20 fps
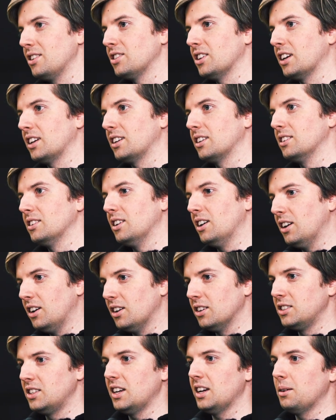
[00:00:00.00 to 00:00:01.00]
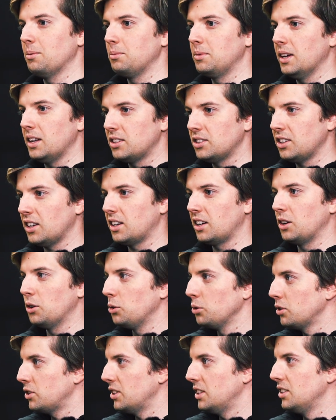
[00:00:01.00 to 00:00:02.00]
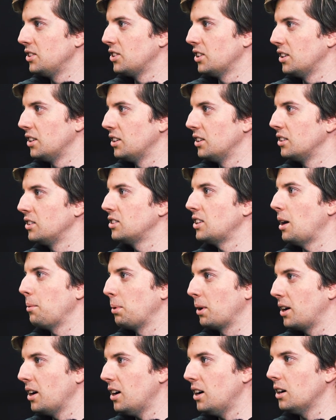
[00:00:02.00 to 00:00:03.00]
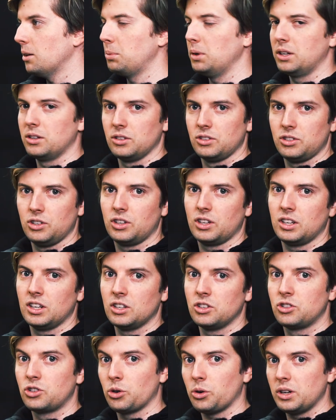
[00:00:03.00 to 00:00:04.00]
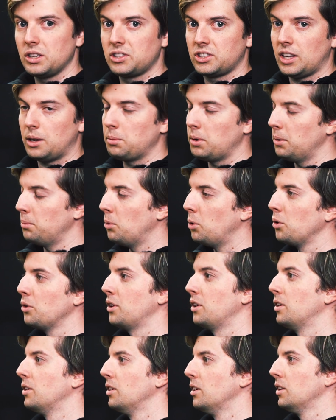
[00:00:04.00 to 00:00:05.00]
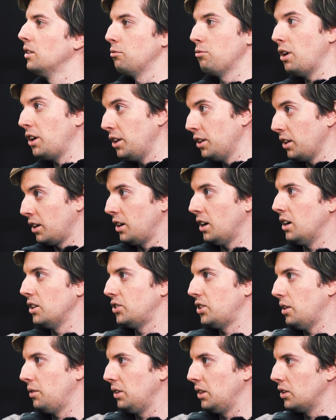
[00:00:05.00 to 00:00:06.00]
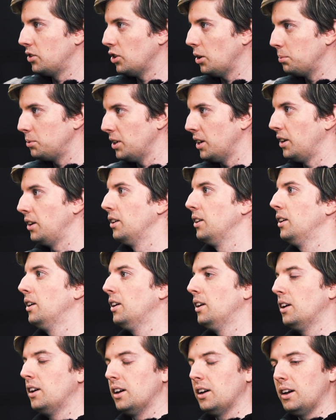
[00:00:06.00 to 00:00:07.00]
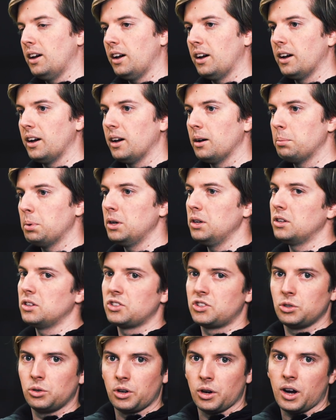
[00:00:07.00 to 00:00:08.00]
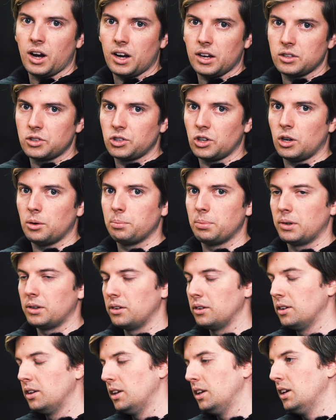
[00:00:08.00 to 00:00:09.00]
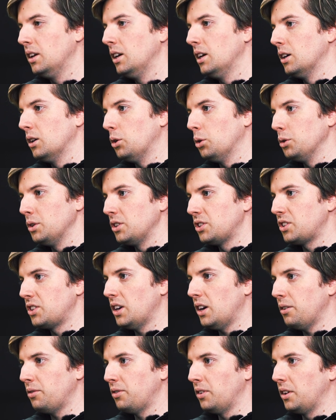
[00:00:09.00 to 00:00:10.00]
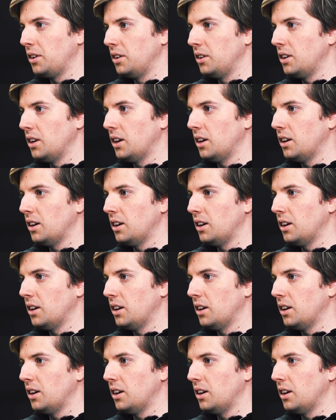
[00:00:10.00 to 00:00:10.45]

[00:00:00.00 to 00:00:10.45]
as like, oh damn, that's like an all-season type of car, because you can enjoy summer more than regular cars having the top down. But you can still go hard top and all this stuff, and